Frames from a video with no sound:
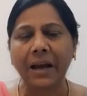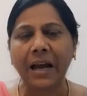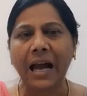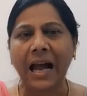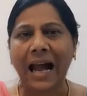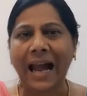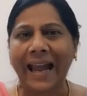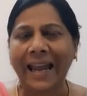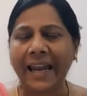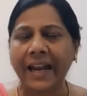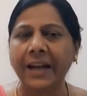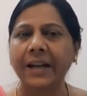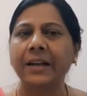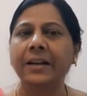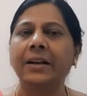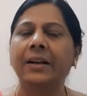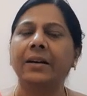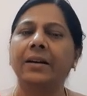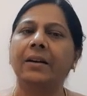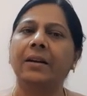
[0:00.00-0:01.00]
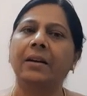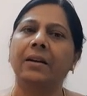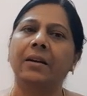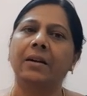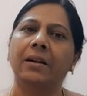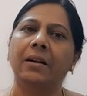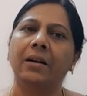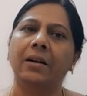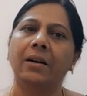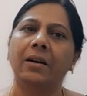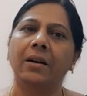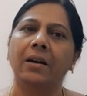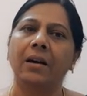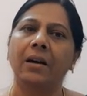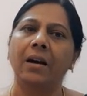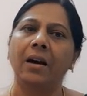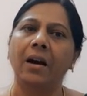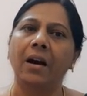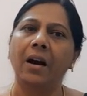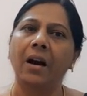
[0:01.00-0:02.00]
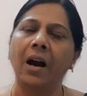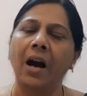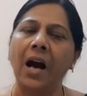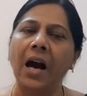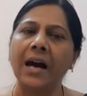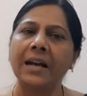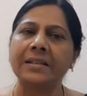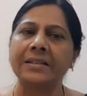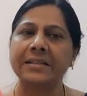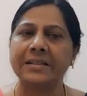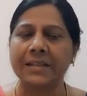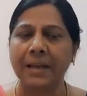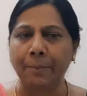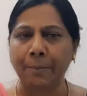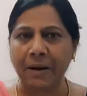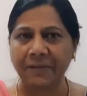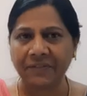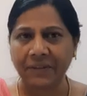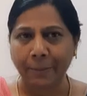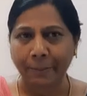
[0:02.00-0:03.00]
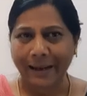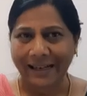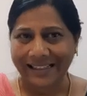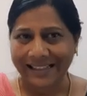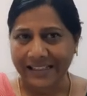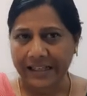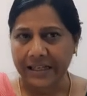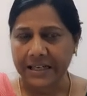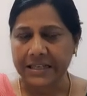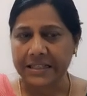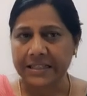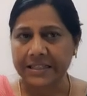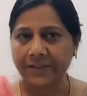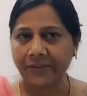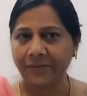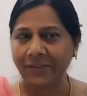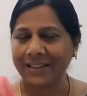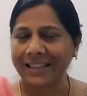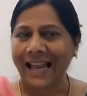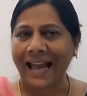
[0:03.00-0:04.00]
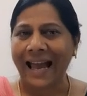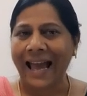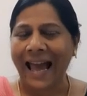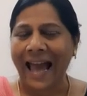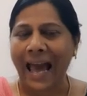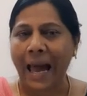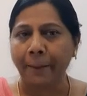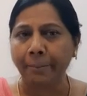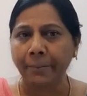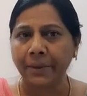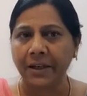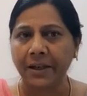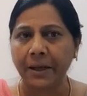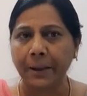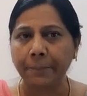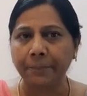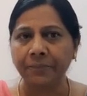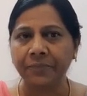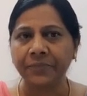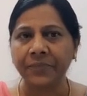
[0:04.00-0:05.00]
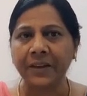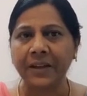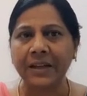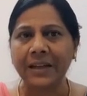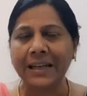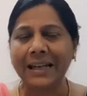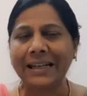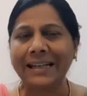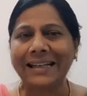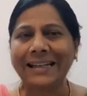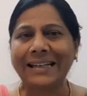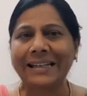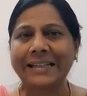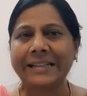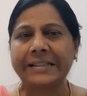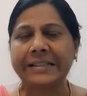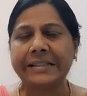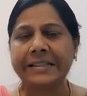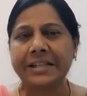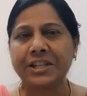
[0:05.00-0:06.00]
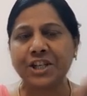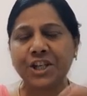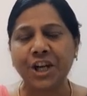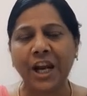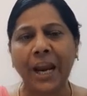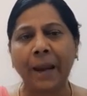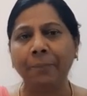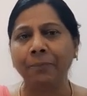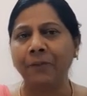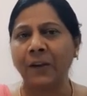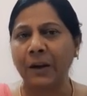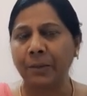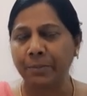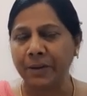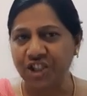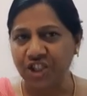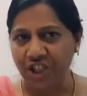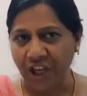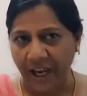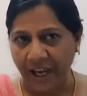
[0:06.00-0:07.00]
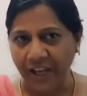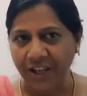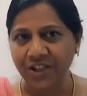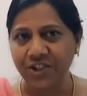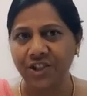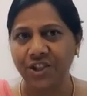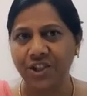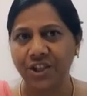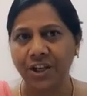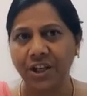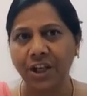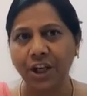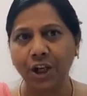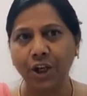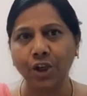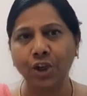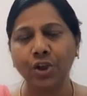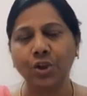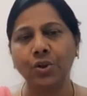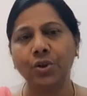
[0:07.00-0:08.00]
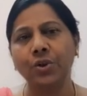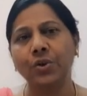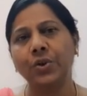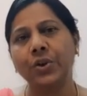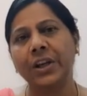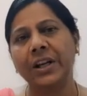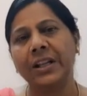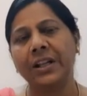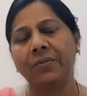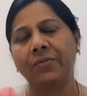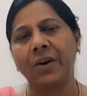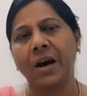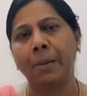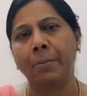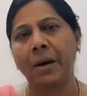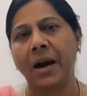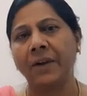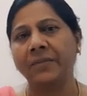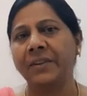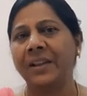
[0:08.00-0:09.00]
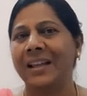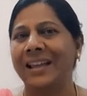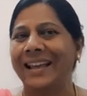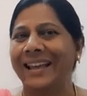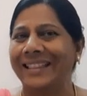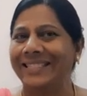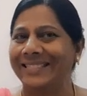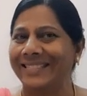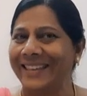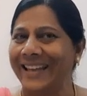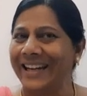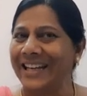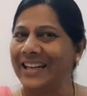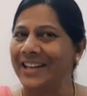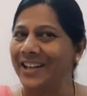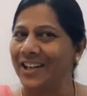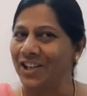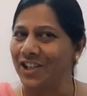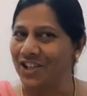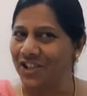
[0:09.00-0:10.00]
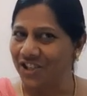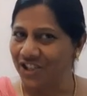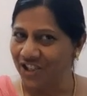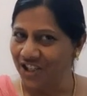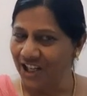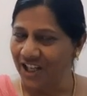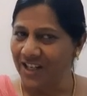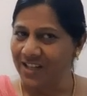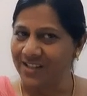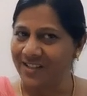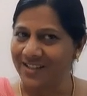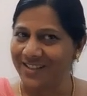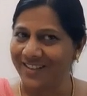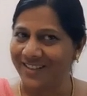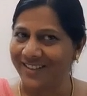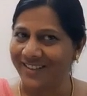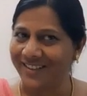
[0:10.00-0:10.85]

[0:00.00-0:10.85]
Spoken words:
iron or some of the metals with a hammer, its shape will be changed in the form of thin sheet.